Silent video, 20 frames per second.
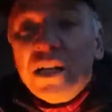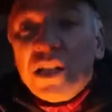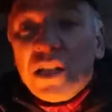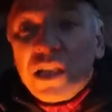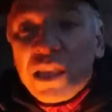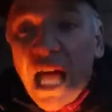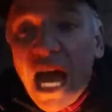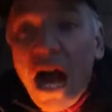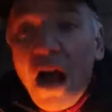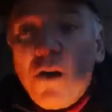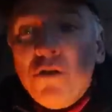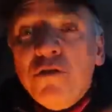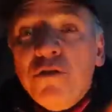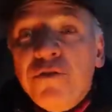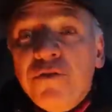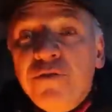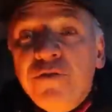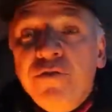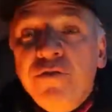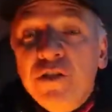loud
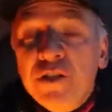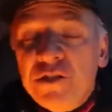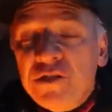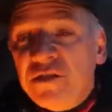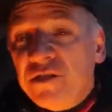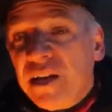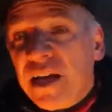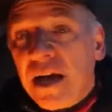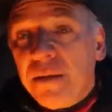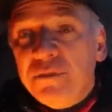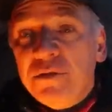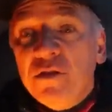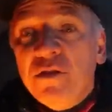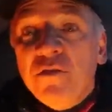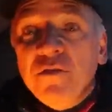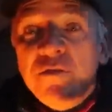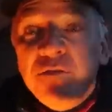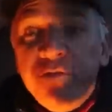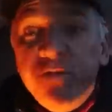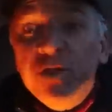
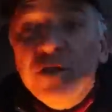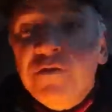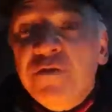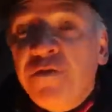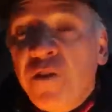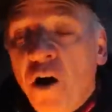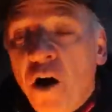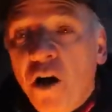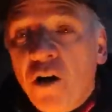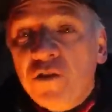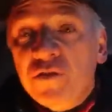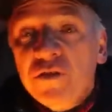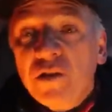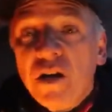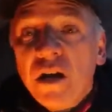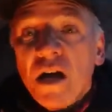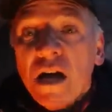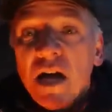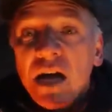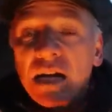footfalls
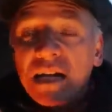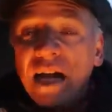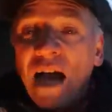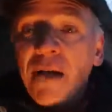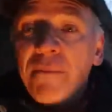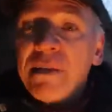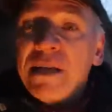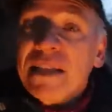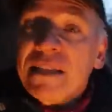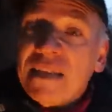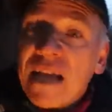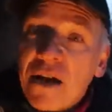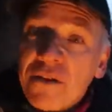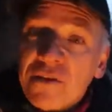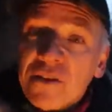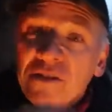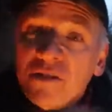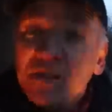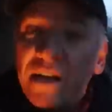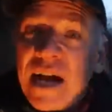coming
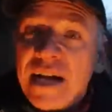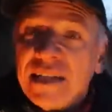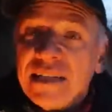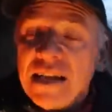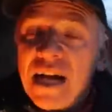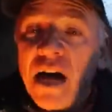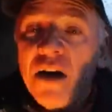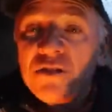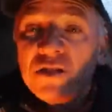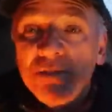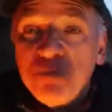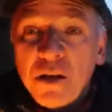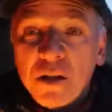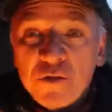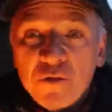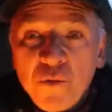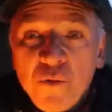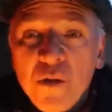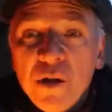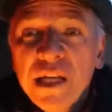down the side of the house,
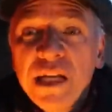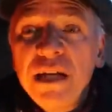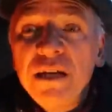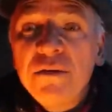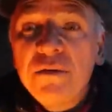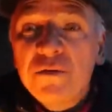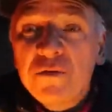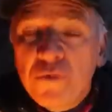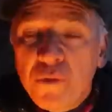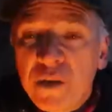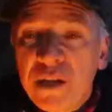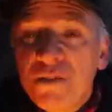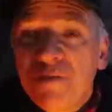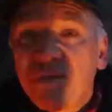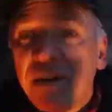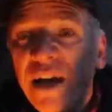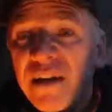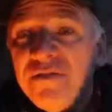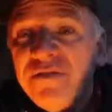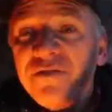about 20,
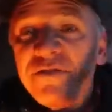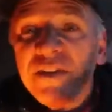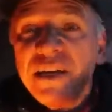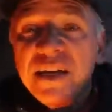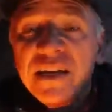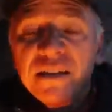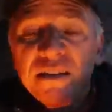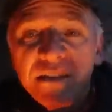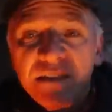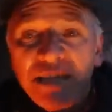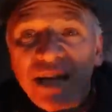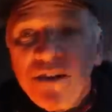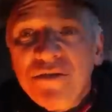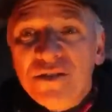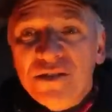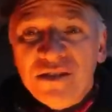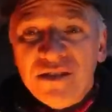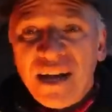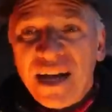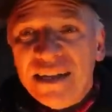25 feet down
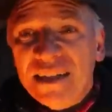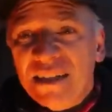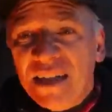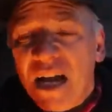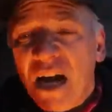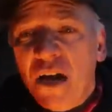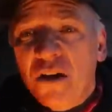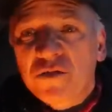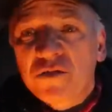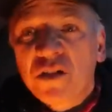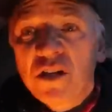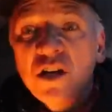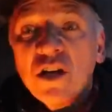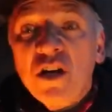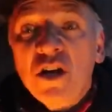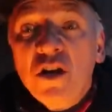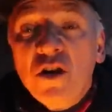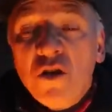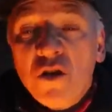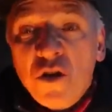the side of the house.
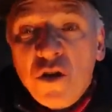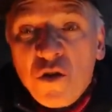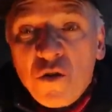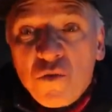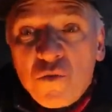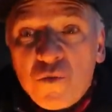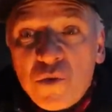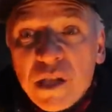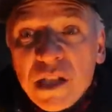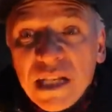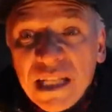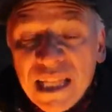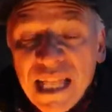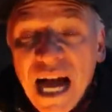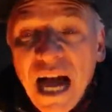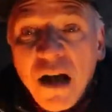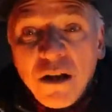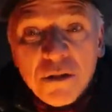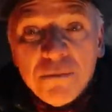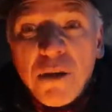Really
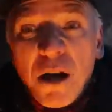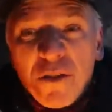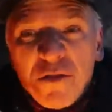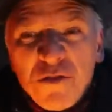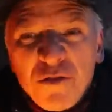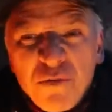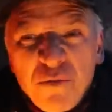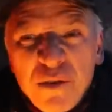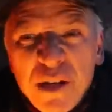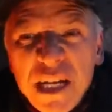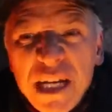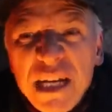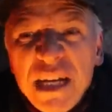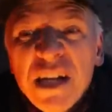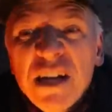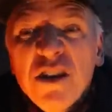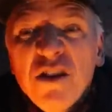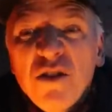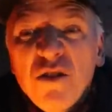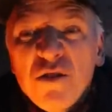loud, about 3
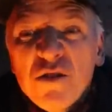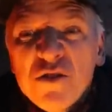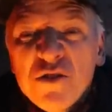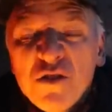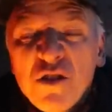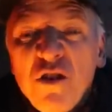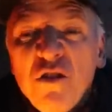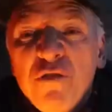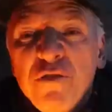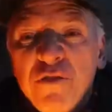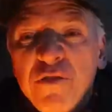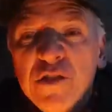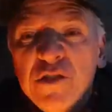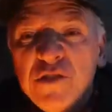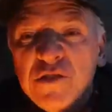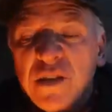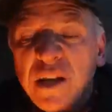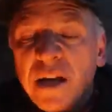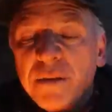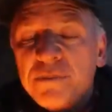or so
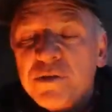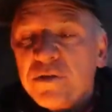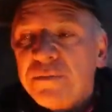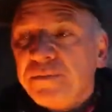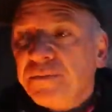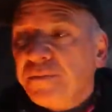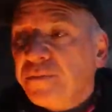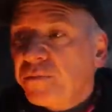footsteps.